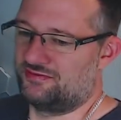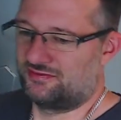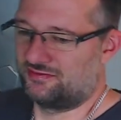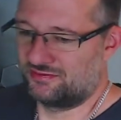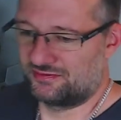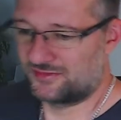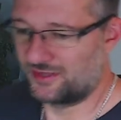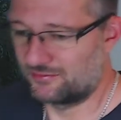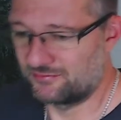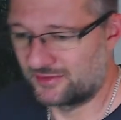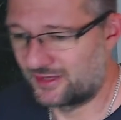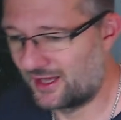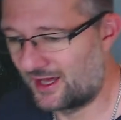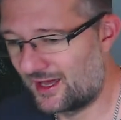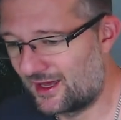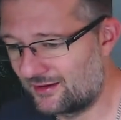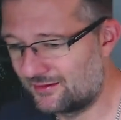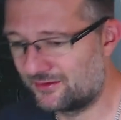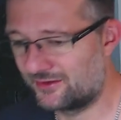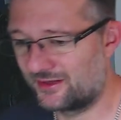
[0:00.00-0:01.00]
Don't
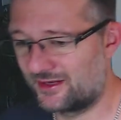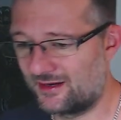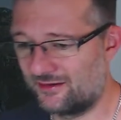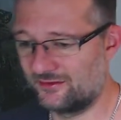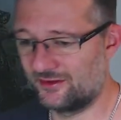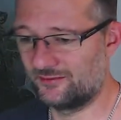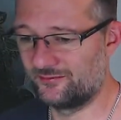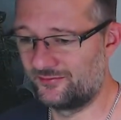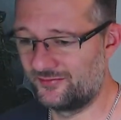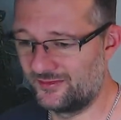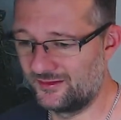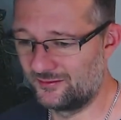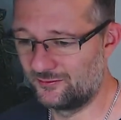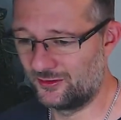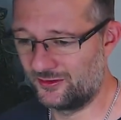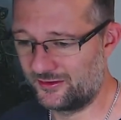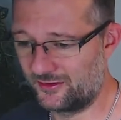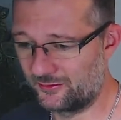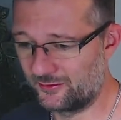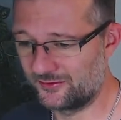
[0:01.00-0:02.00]
care. I'm going to carry on. What are
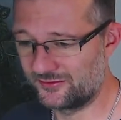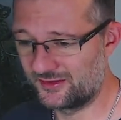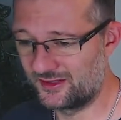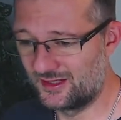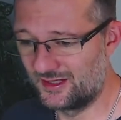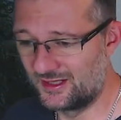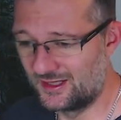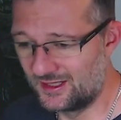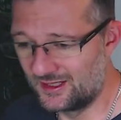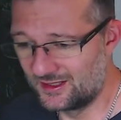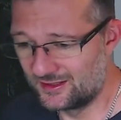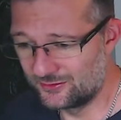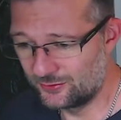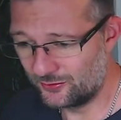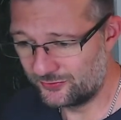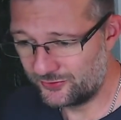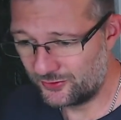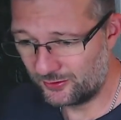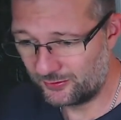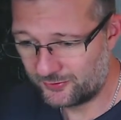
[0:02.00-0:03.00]
the other ones? What's
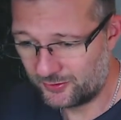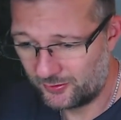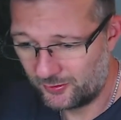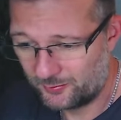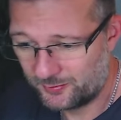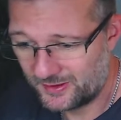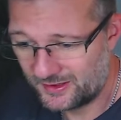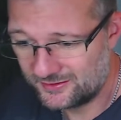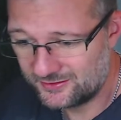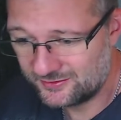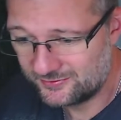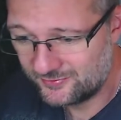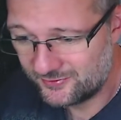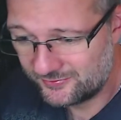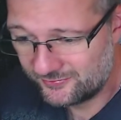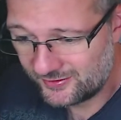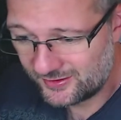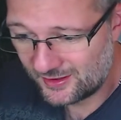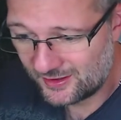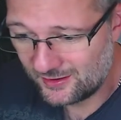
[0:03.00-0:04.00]
your upcoming plans for the
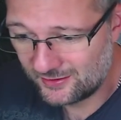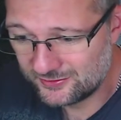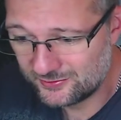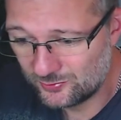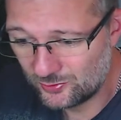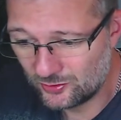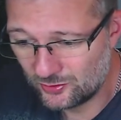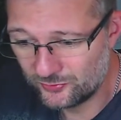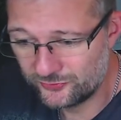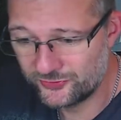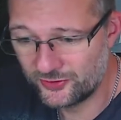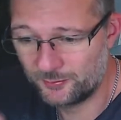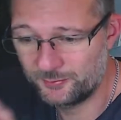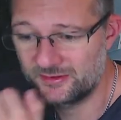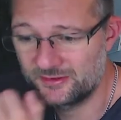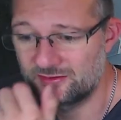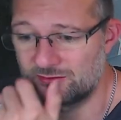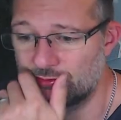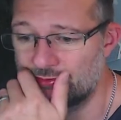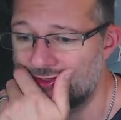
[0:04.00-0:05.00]
videos, and what all
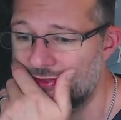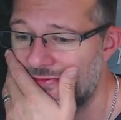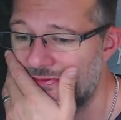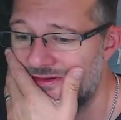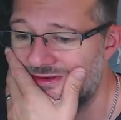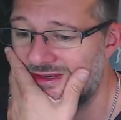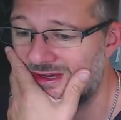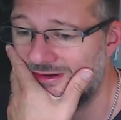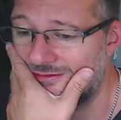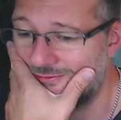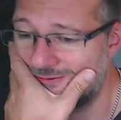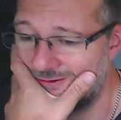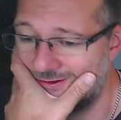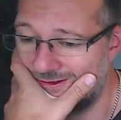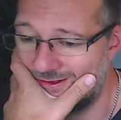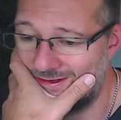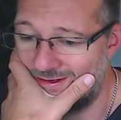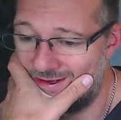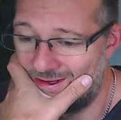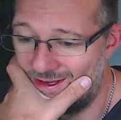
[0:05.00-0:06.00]
topics will you be
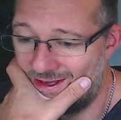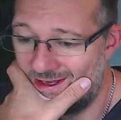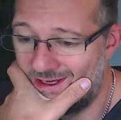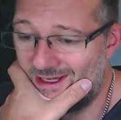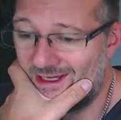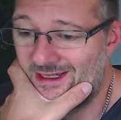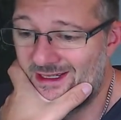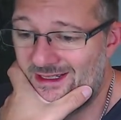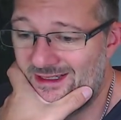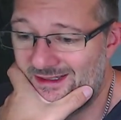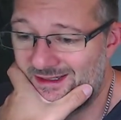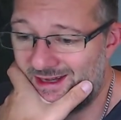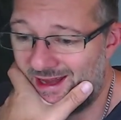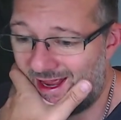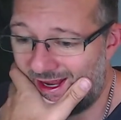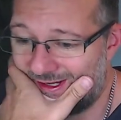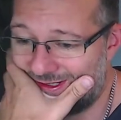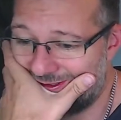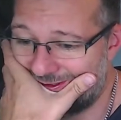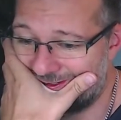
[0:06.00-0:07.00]
covering
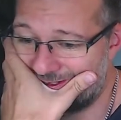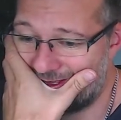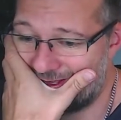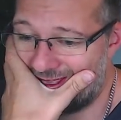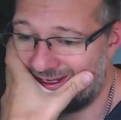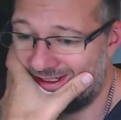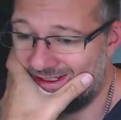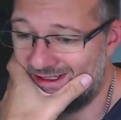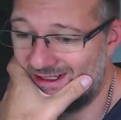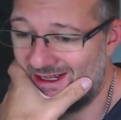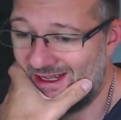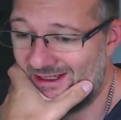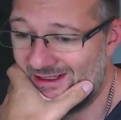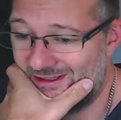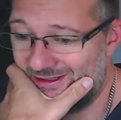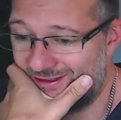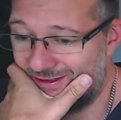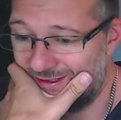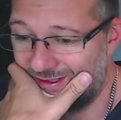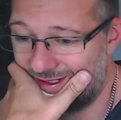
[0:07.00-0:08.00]
next? Any
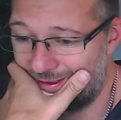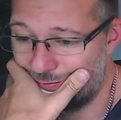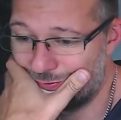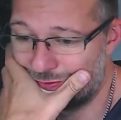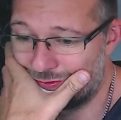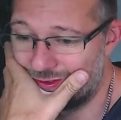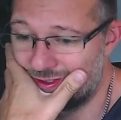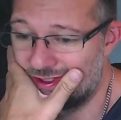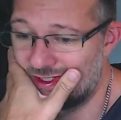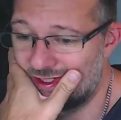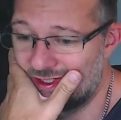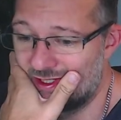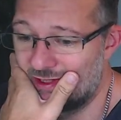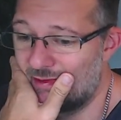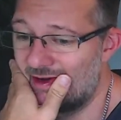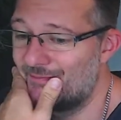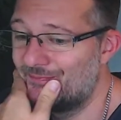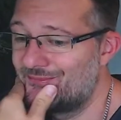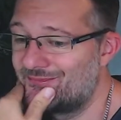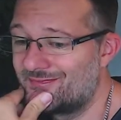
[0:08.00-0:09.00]
less? Need more learning about?
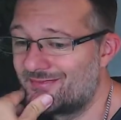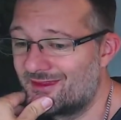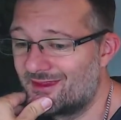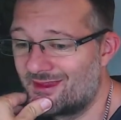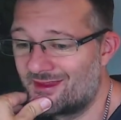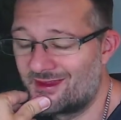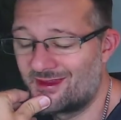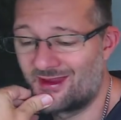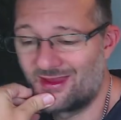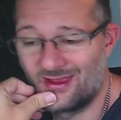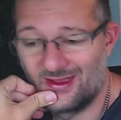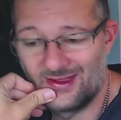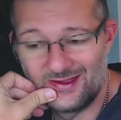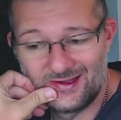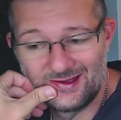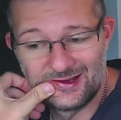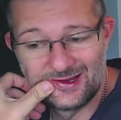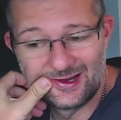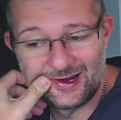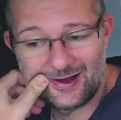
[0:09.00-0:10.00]

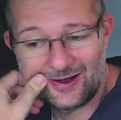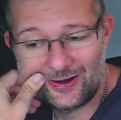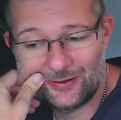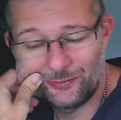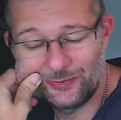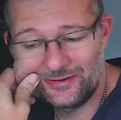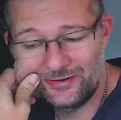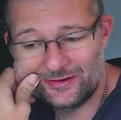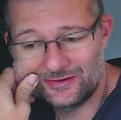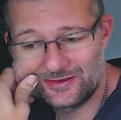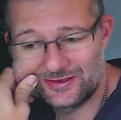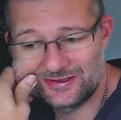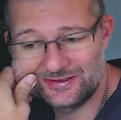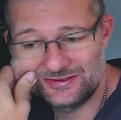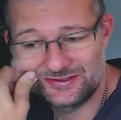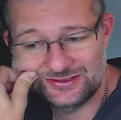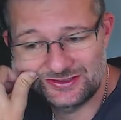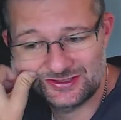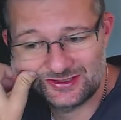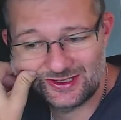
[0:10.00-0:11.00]
I'll be
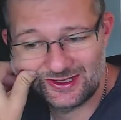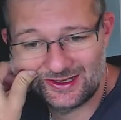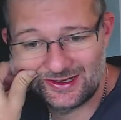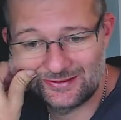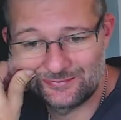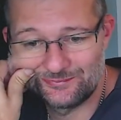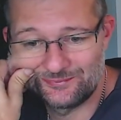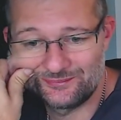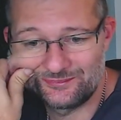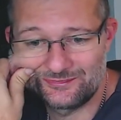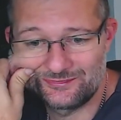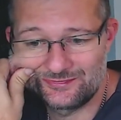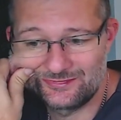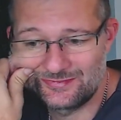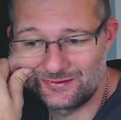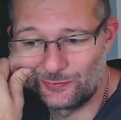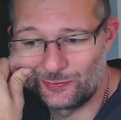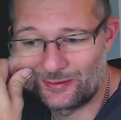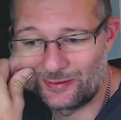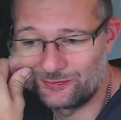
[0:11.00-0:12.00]
honest.
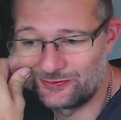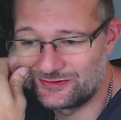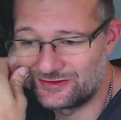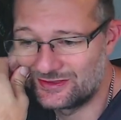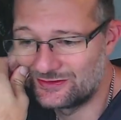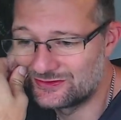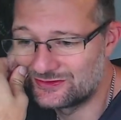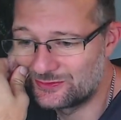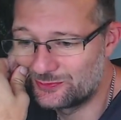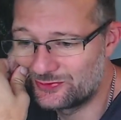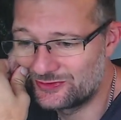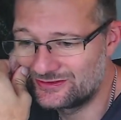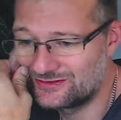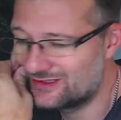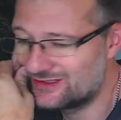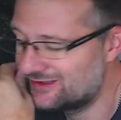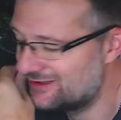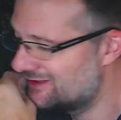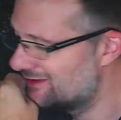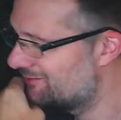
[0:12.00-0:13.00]
Web series.
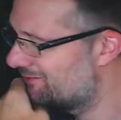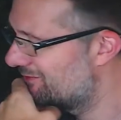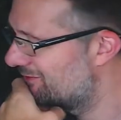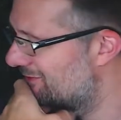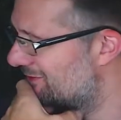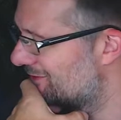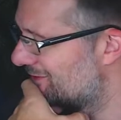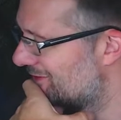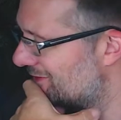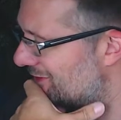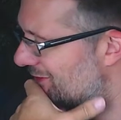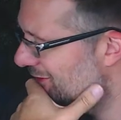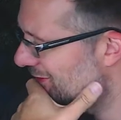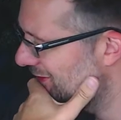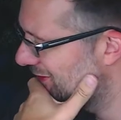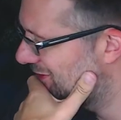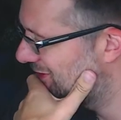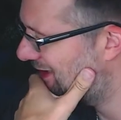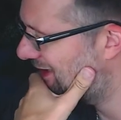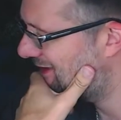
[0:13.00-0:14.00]
Appreciate you
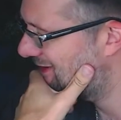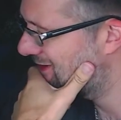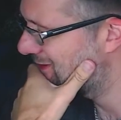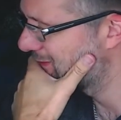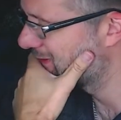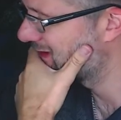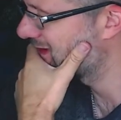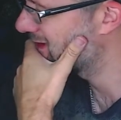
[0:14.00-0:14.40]
chatting to me.